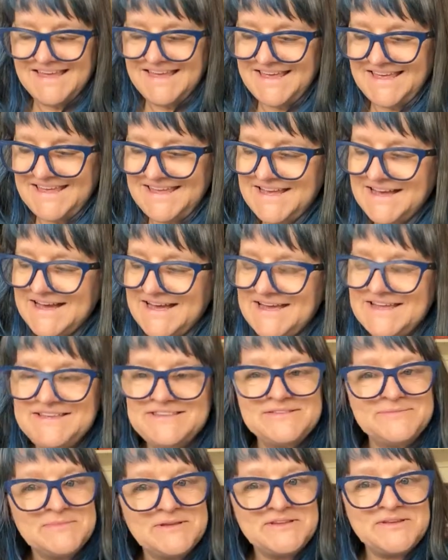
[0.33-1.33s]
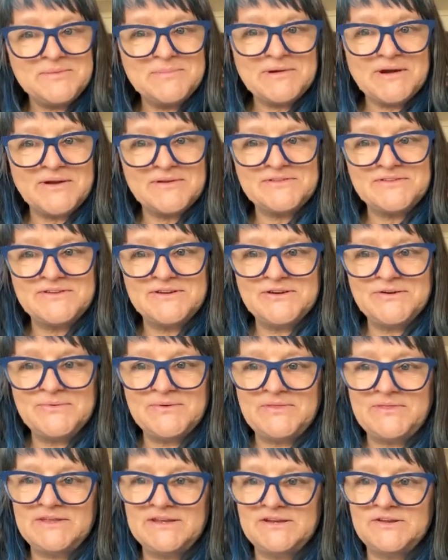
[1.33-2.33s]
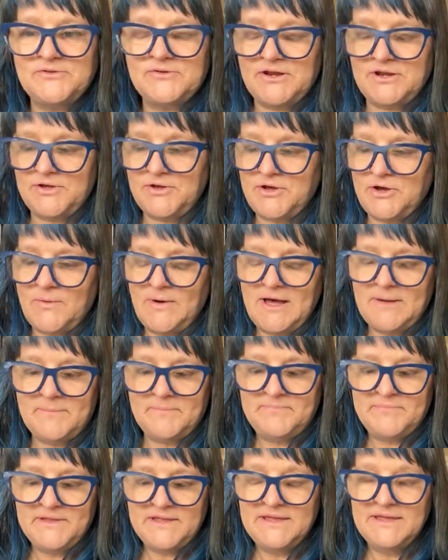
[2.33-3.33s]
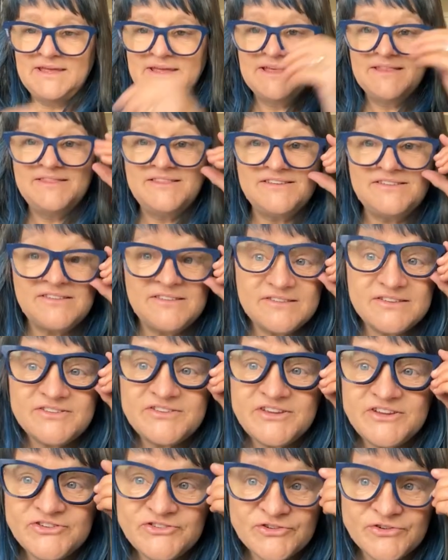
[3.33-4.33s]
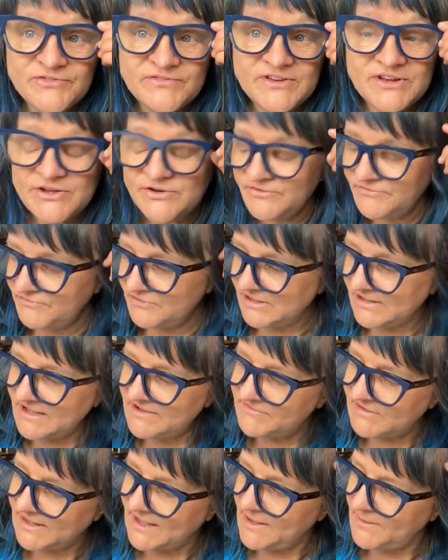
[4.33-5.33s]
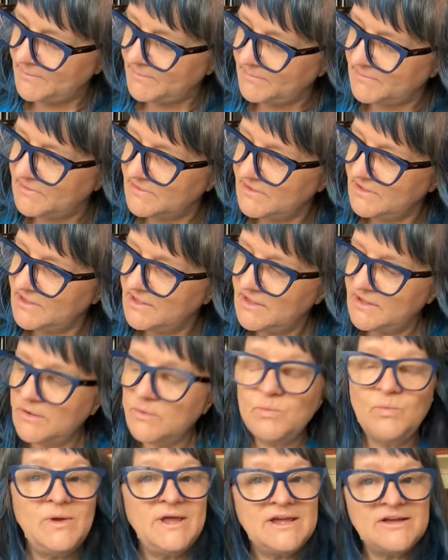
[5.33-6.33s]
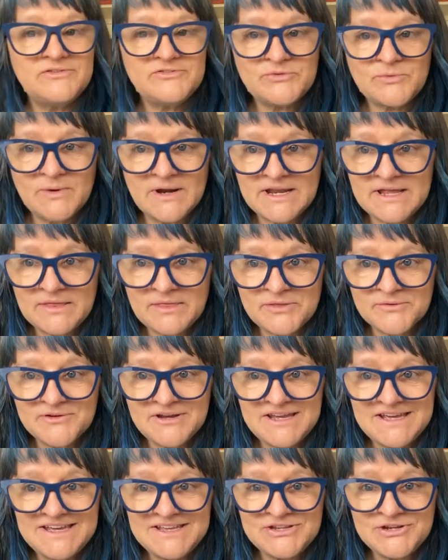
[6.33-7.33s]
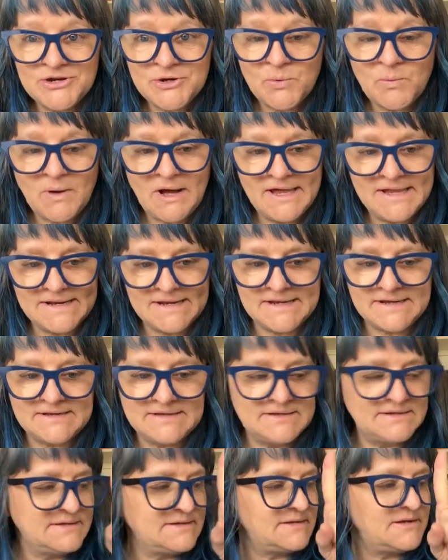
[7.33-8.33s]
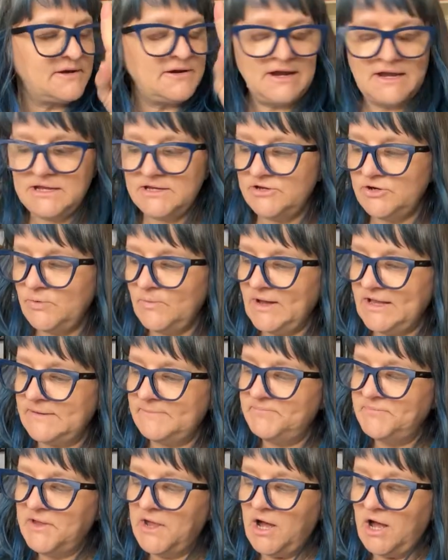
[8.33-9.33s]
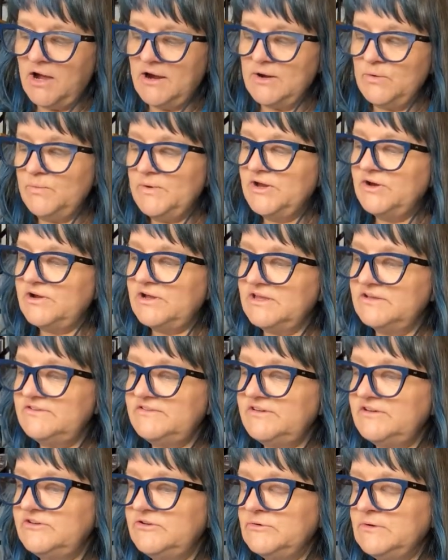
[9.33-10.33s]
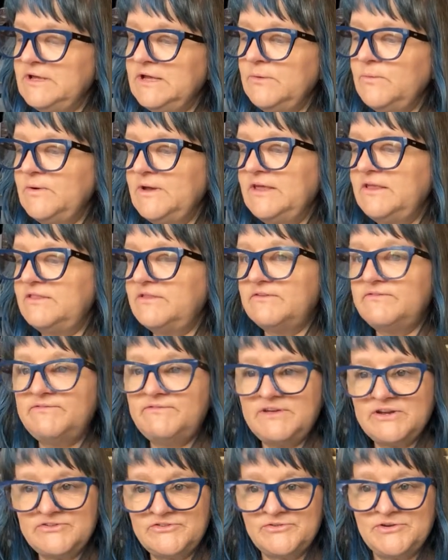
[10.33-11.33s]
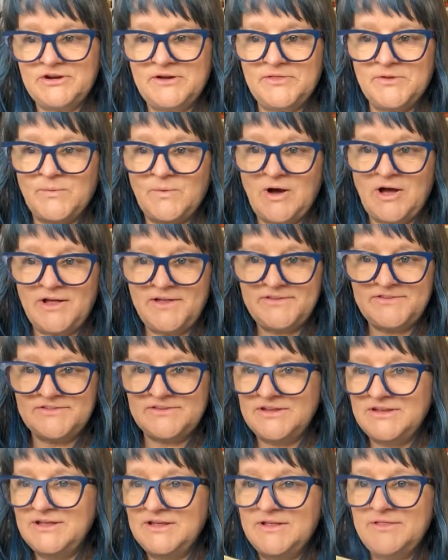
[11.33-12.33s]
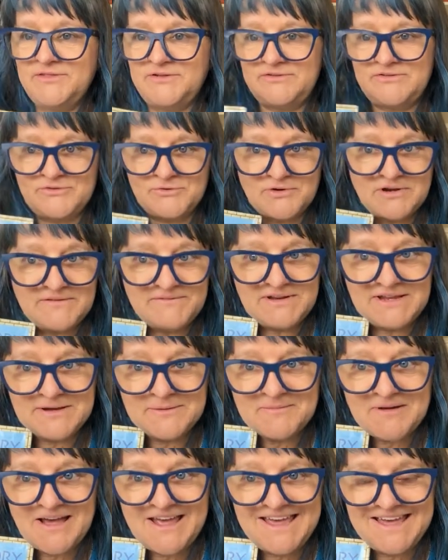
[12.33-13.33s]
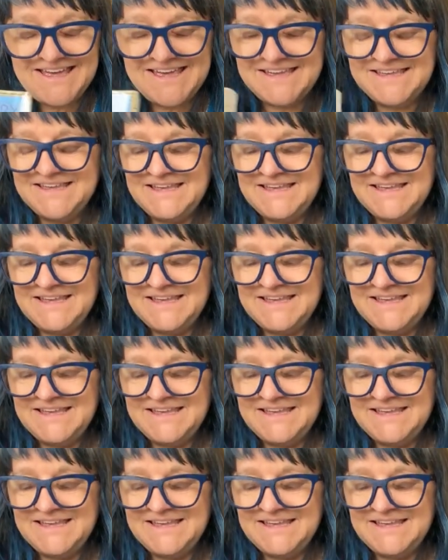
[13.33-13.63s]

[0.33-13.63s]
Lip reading: Hey guys, Mindy Browse here with the Integrated Co-op. This is a teacher video for Level Up, week 23, year 1. All right, year 1. All right, we are continuing with Victory on the Walls, the story of Nehemiah